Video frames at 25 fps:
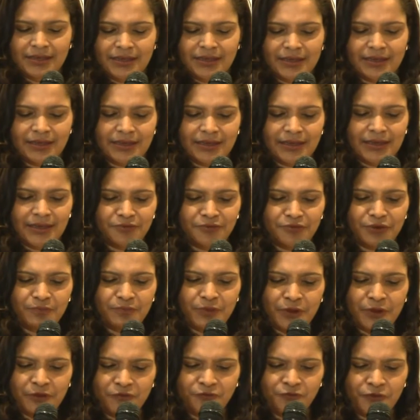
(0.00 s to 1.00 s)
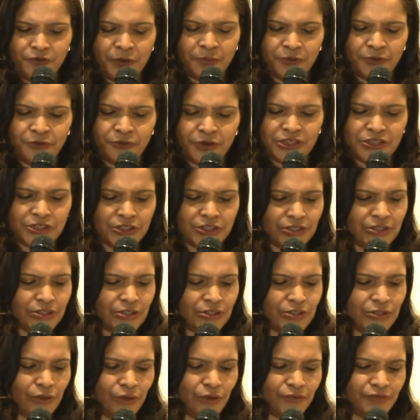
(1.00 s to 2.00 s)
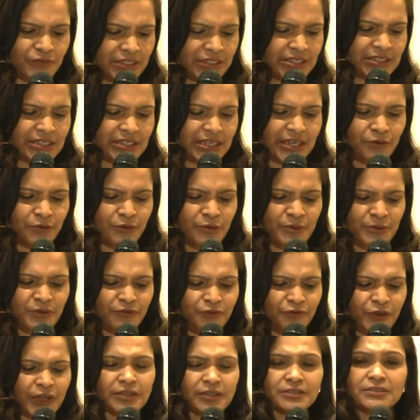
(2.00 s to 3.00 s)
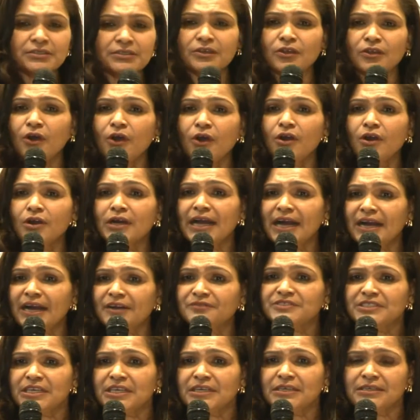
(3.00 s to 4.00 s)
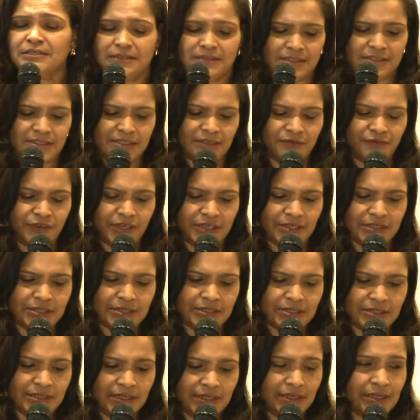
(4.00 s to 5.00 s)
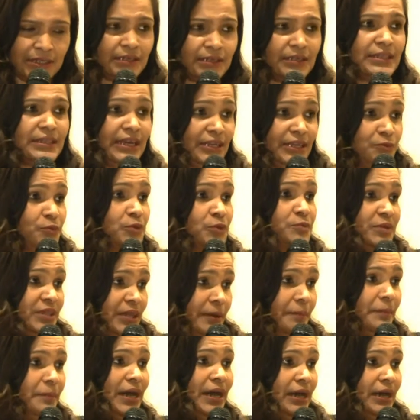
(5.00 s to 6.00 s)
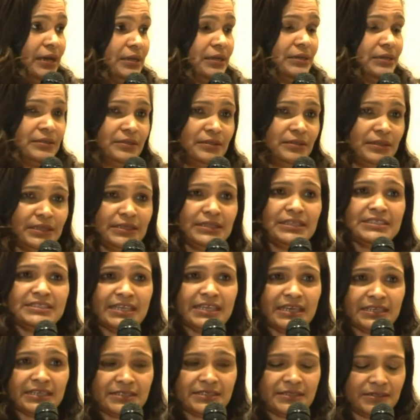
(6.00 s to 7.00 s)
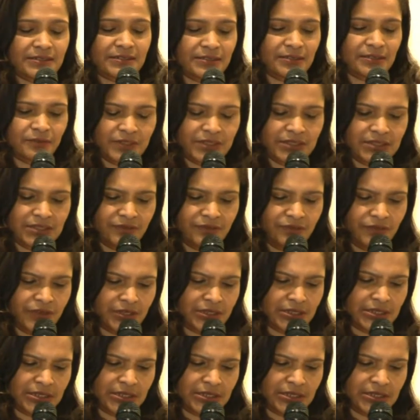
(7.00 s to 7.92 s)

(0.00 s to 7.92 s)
and reverberations of this day will be felt long after this event. That will be the mark and the success of this event.